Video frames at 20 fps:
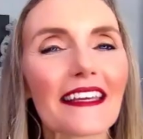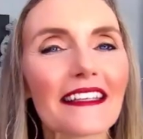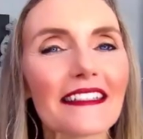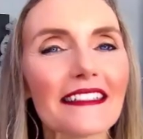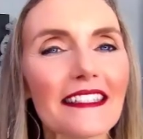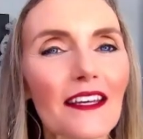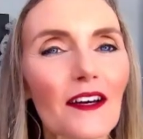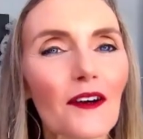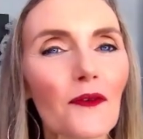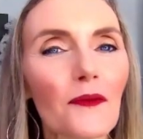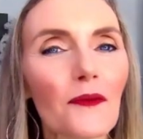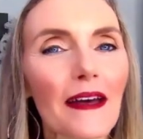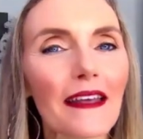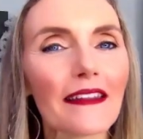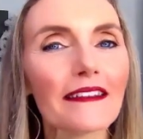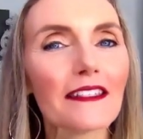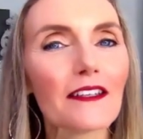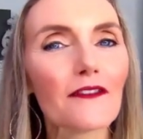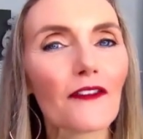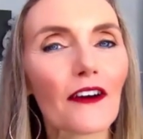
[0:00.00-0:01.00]
to deal
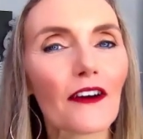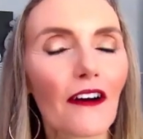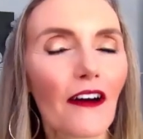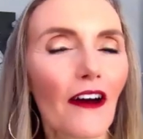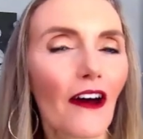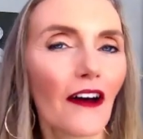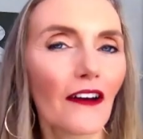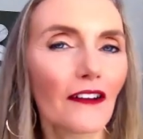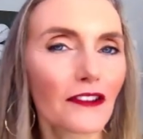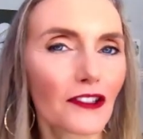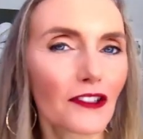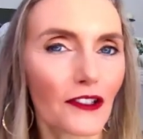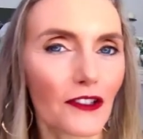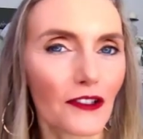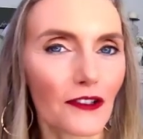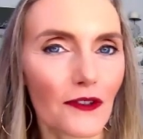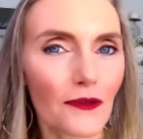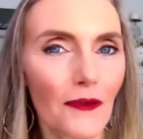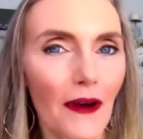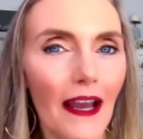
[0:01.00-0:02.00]
with different
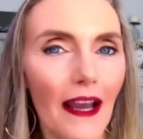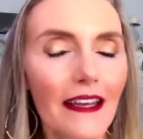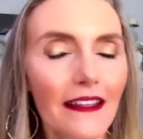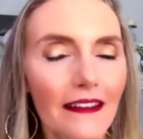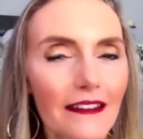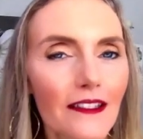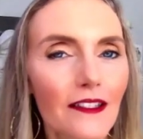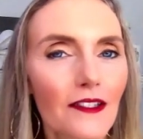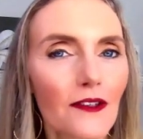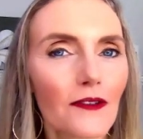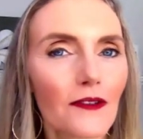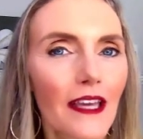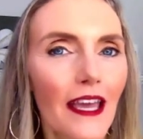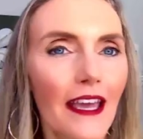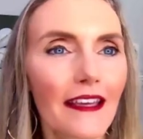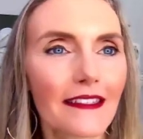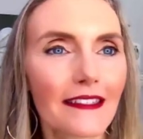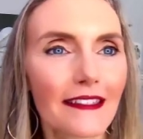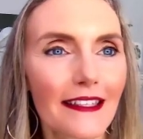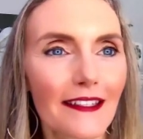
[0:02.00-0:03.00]
cultures, right? The
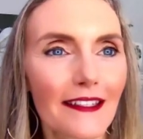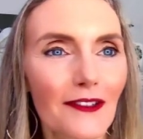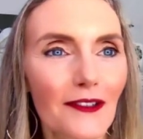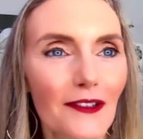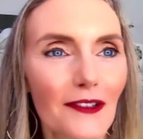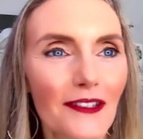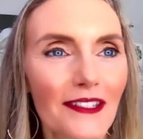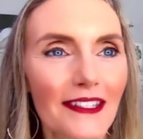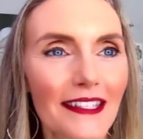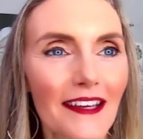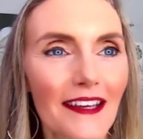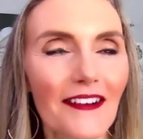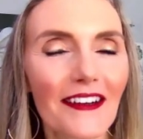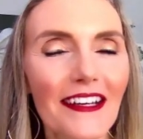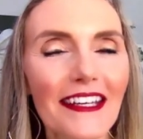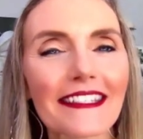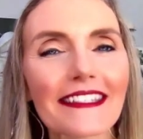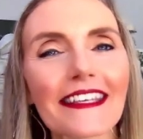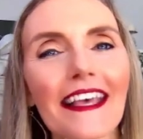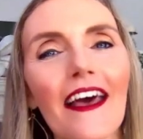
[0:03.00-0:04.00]
Suitcase Sisters
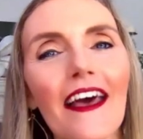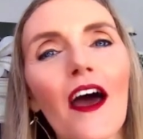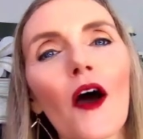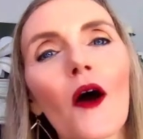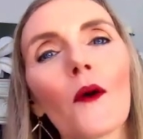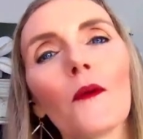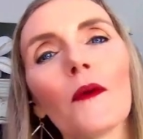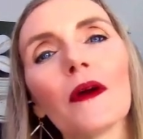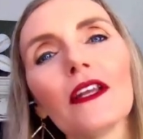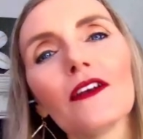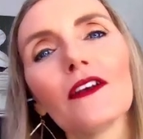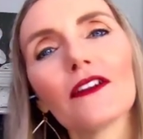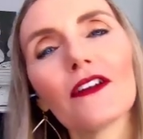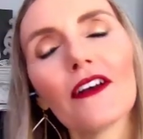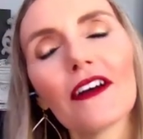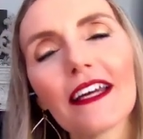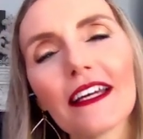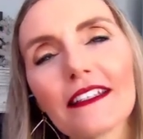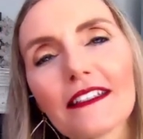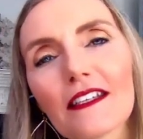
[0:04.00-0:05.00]
series. When you
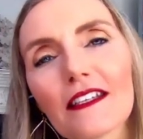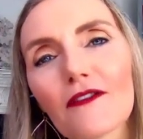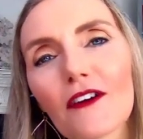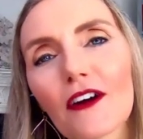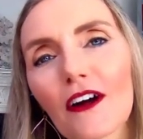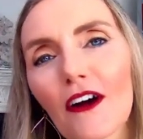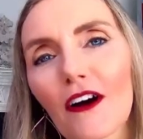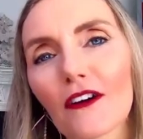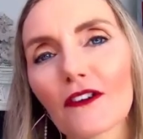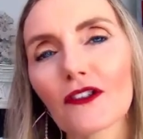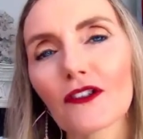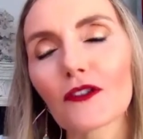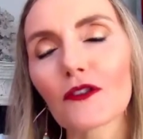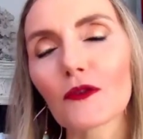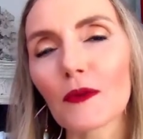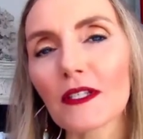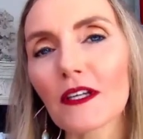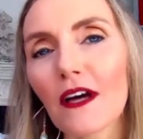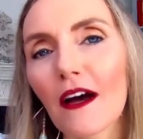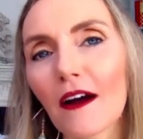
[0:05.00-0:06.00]
look at different cultures,
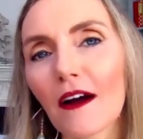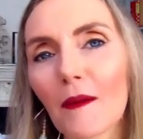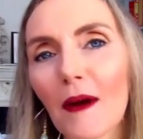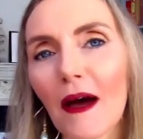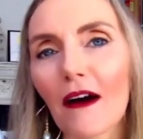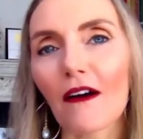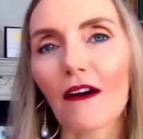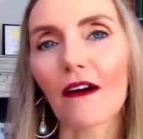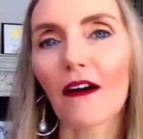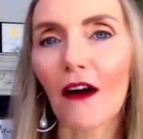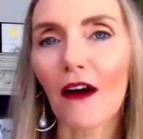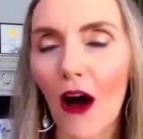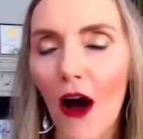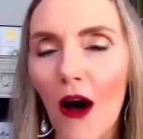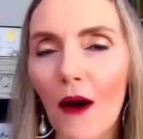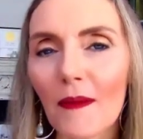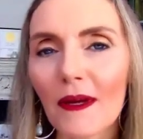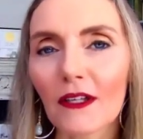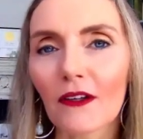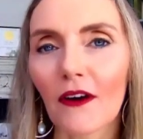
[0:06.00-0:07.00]
we talk about
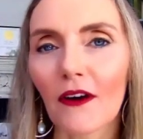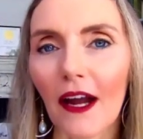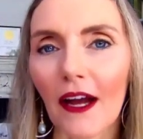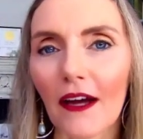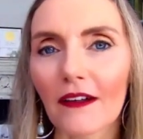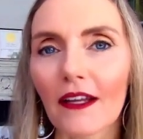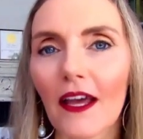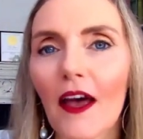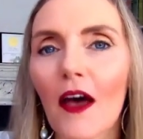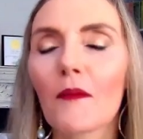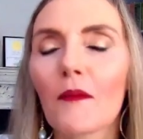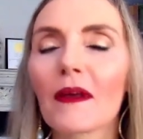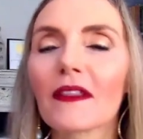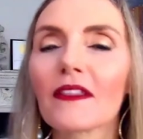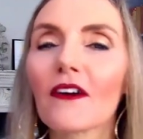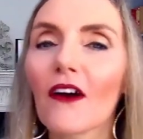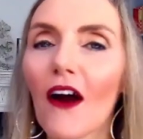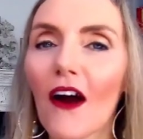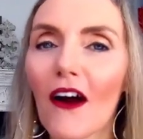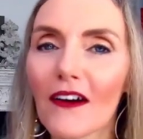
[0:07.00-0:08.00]
common ground, but
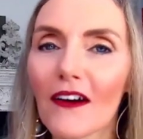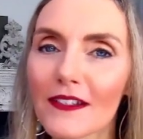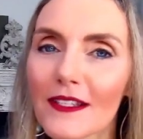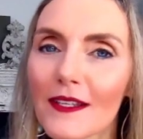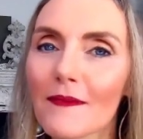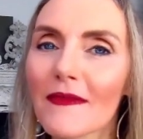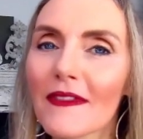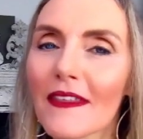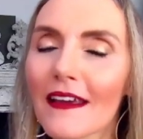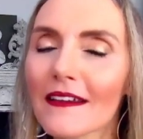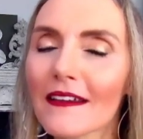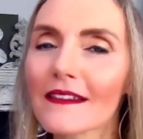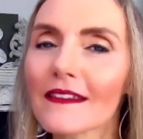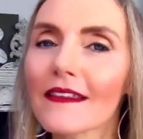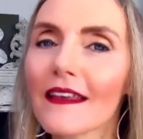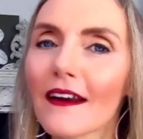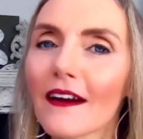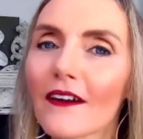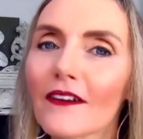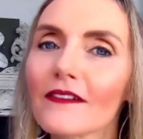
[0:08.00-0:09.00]
there are some things
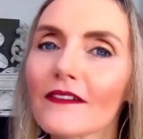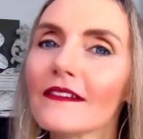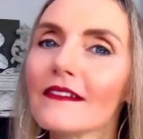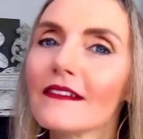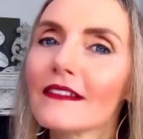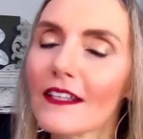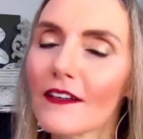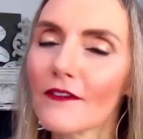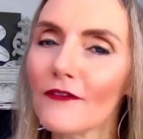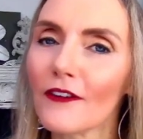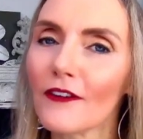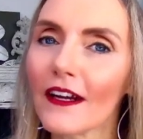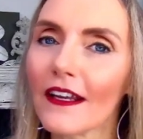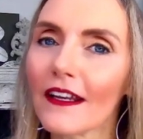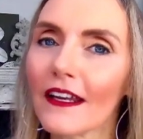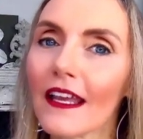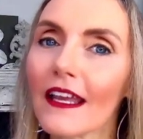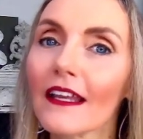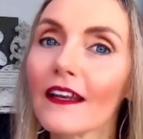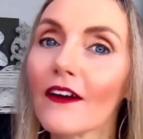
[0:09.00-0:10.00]
that are
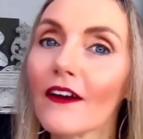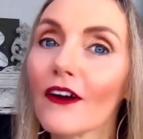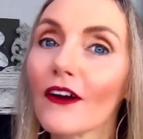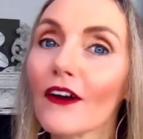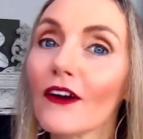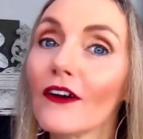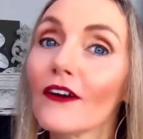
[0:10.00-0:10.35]
different in a